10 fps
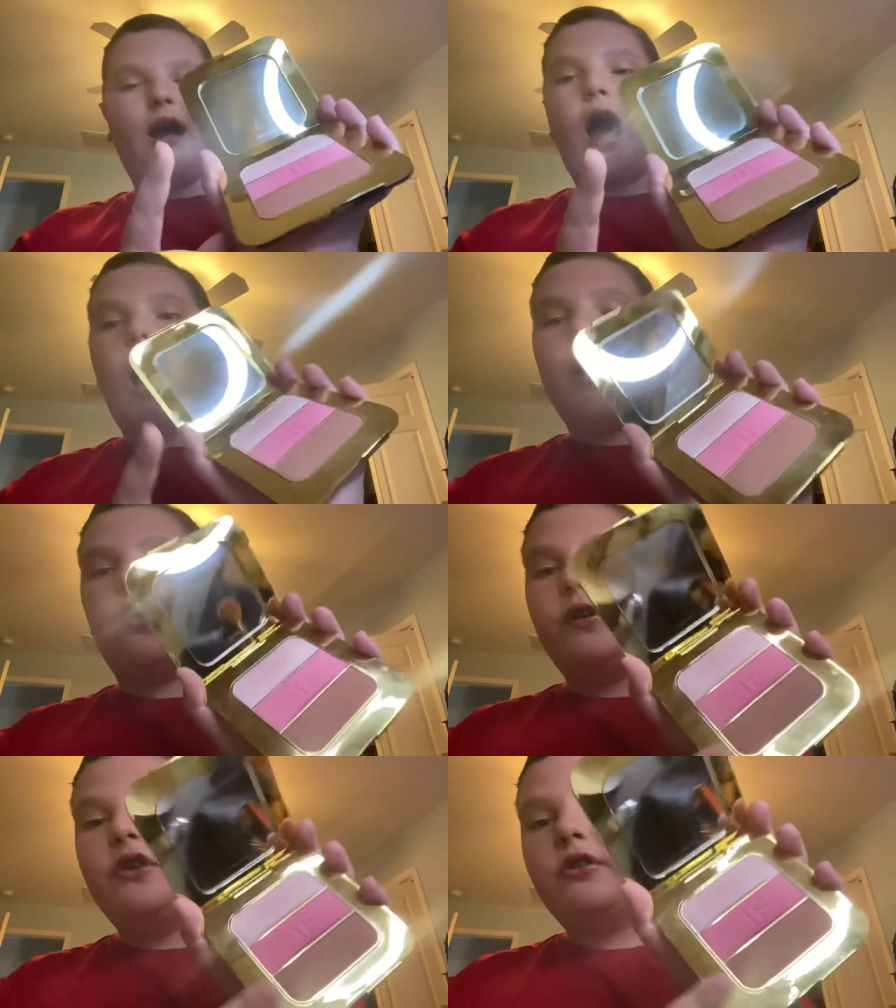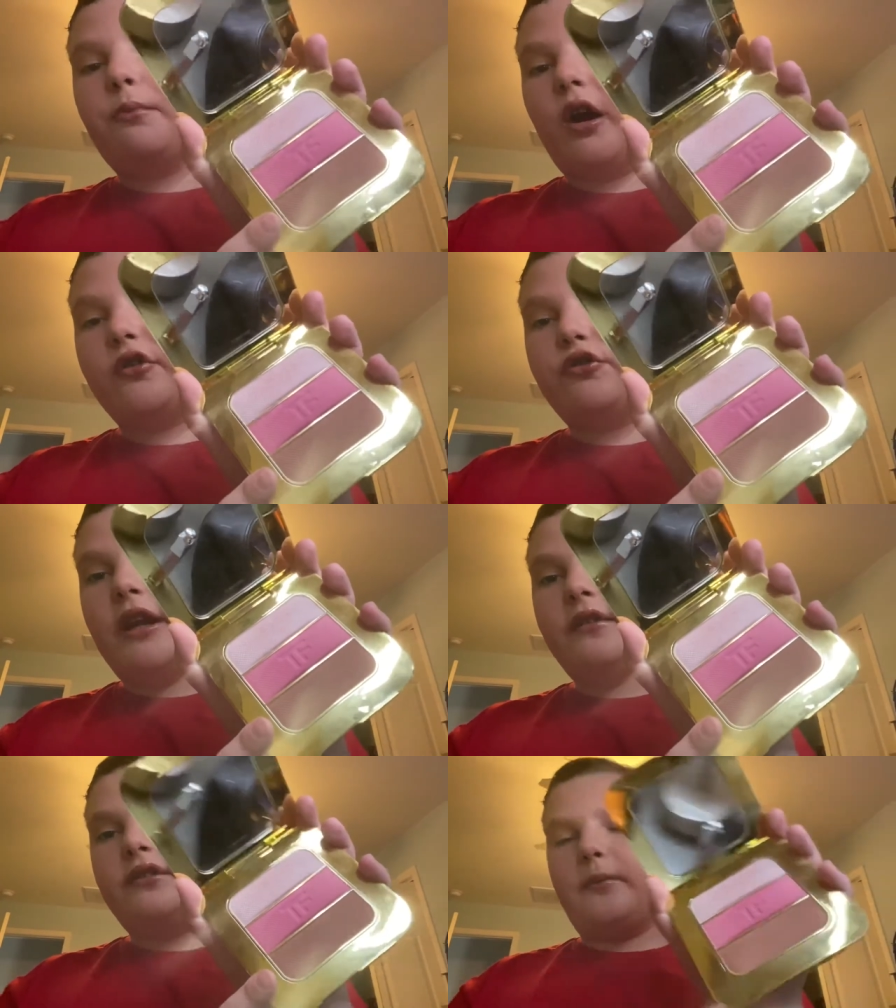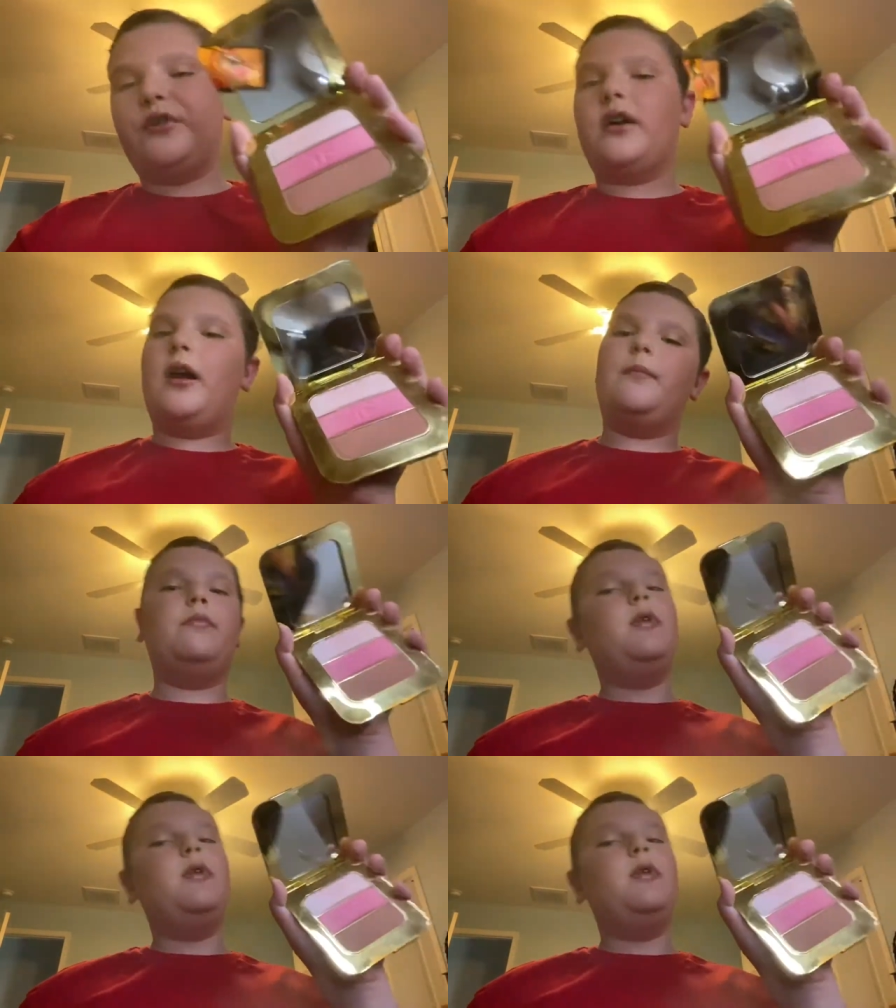I only use the bronzer shade in the summertime.